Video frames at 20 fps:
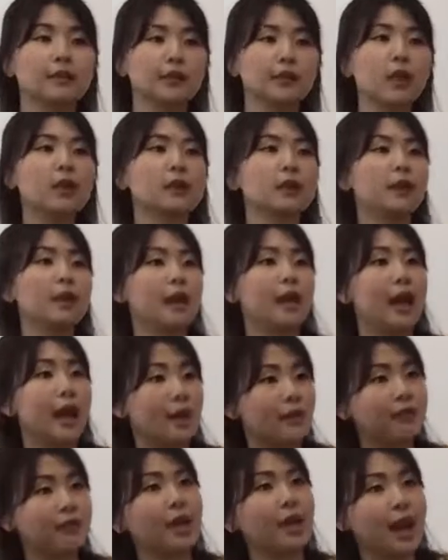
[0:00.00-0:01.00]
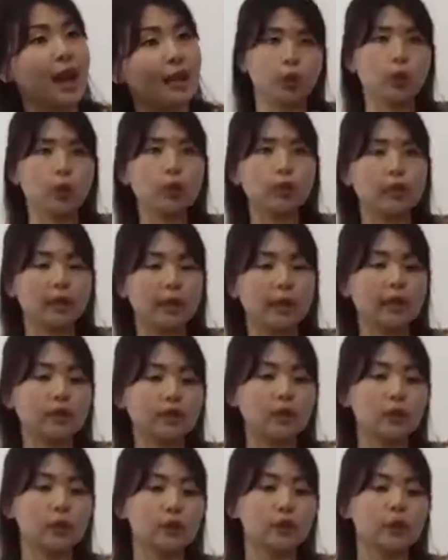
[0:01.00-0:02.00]
not uh, every other, okay, so
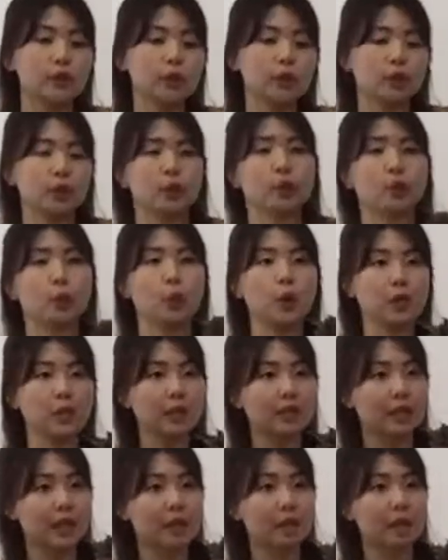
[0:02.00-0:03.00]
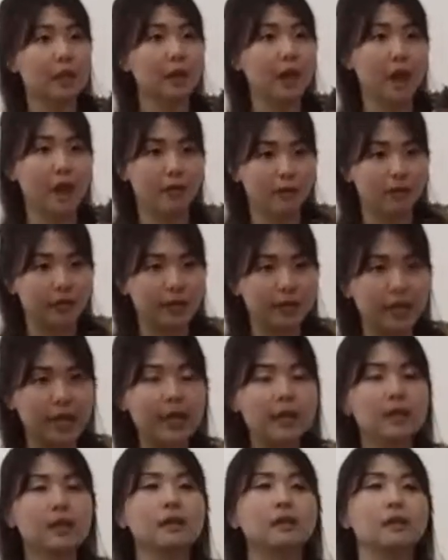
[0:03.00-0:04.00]
you should water them every day.
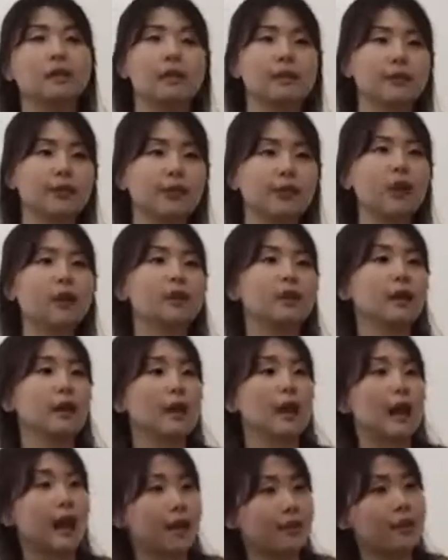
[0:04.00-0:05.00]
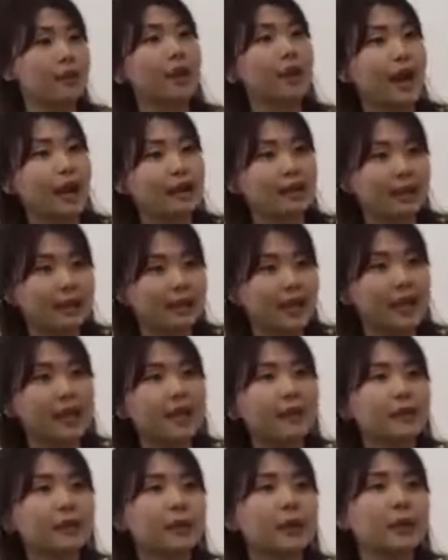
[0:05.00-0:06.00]
If not every other day,
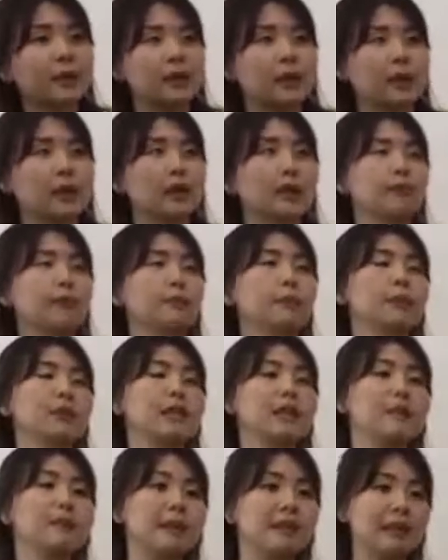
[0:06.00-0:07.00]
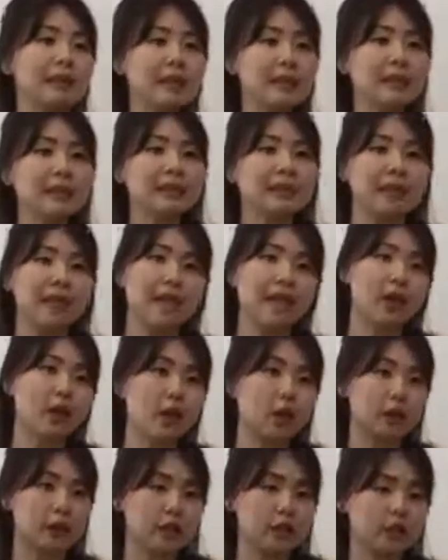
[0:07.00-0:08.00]
if you put them in the air
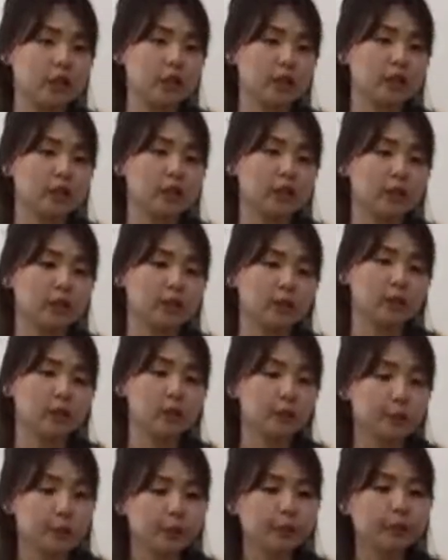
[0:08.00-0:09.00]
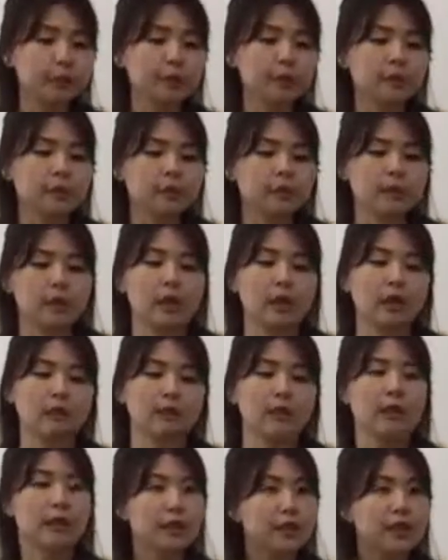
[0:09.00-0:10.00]
conditioned room,
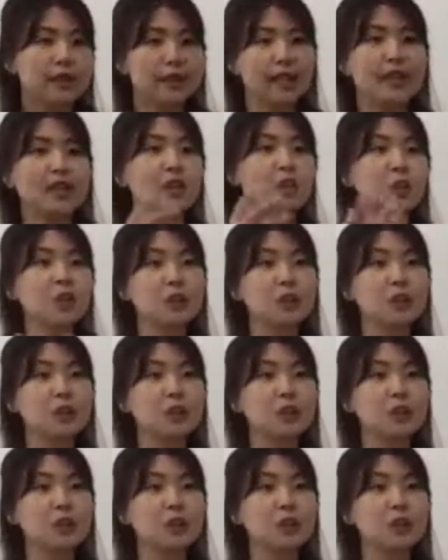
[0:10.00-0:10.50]
then again you need